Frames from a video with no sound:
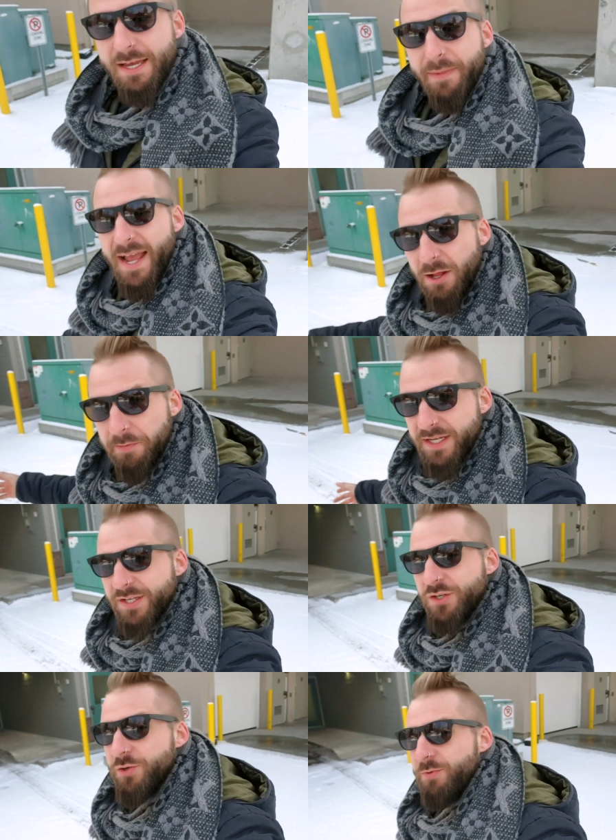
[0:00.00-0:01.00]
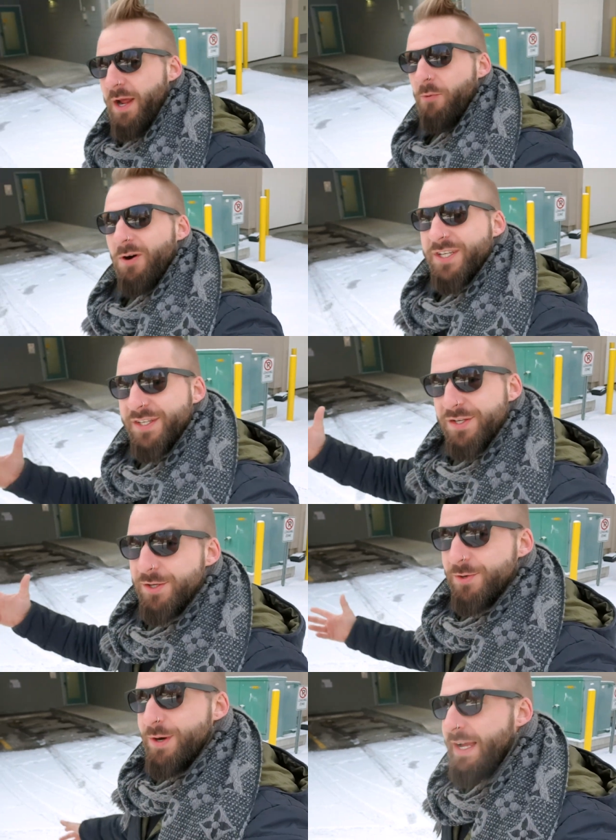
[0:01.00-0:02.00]
in my element and do what I want to
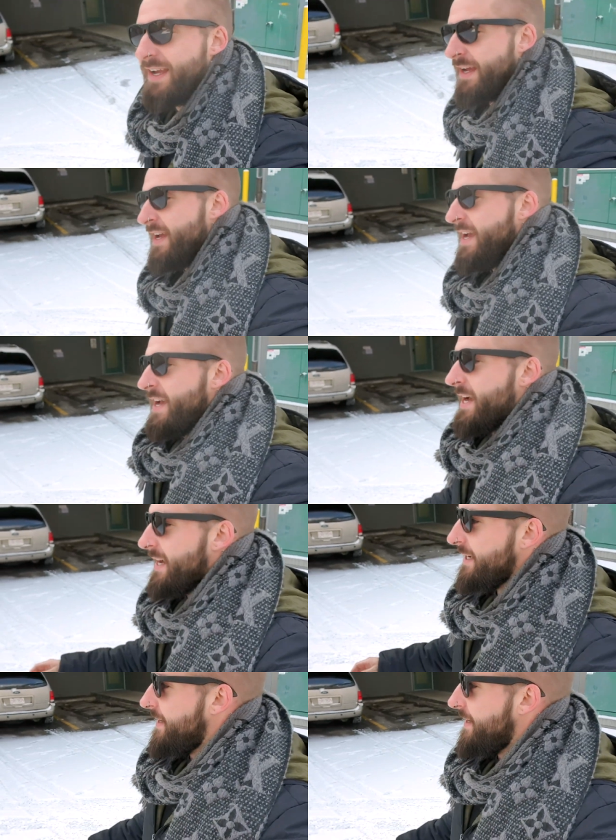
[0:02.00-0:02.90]
do, it